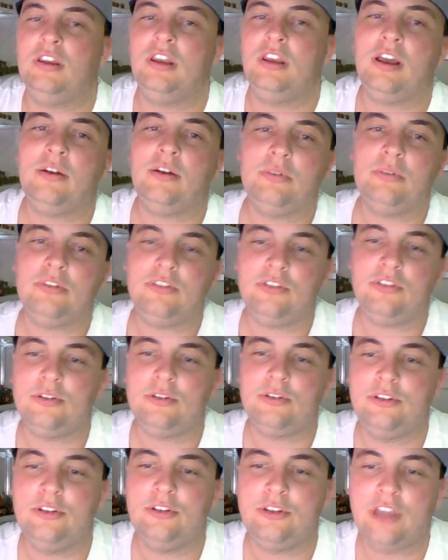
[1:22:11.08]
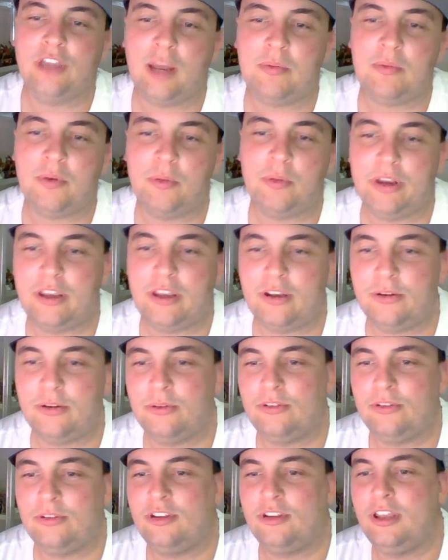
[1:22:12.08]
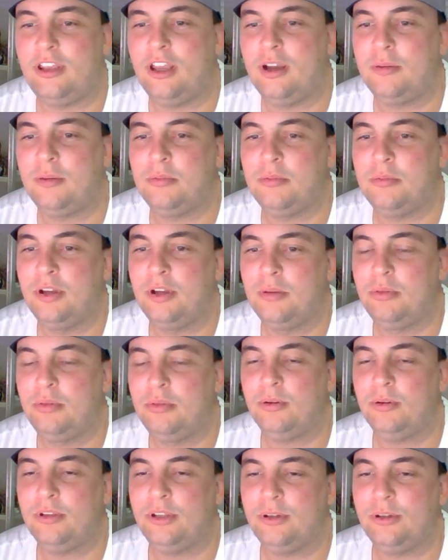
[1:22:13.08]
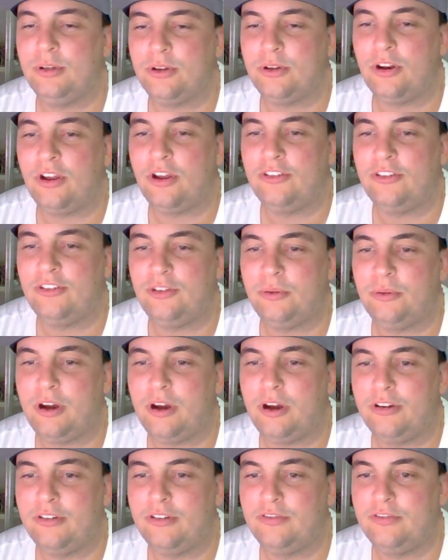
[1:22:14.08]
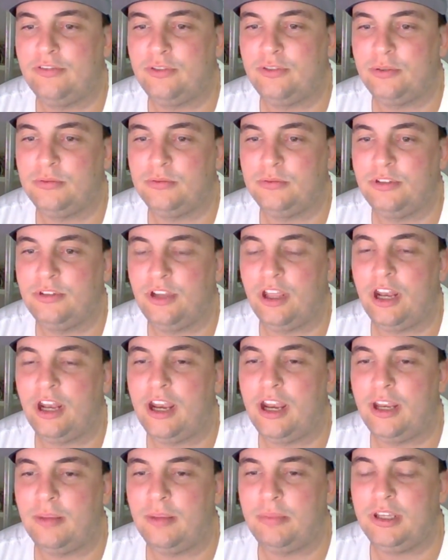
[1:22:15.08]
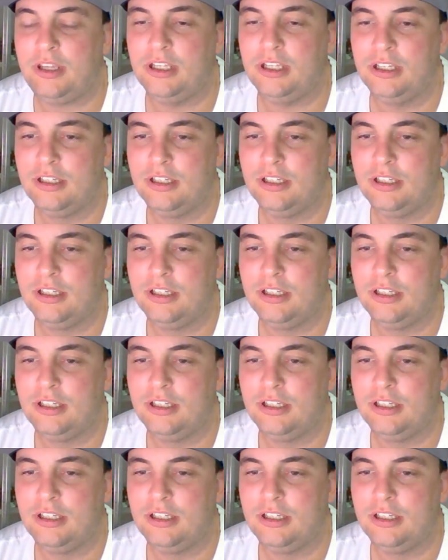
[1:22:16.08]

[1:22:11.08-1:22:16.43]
now with your new camera, we can all see how poorly organized you are in full 1080p.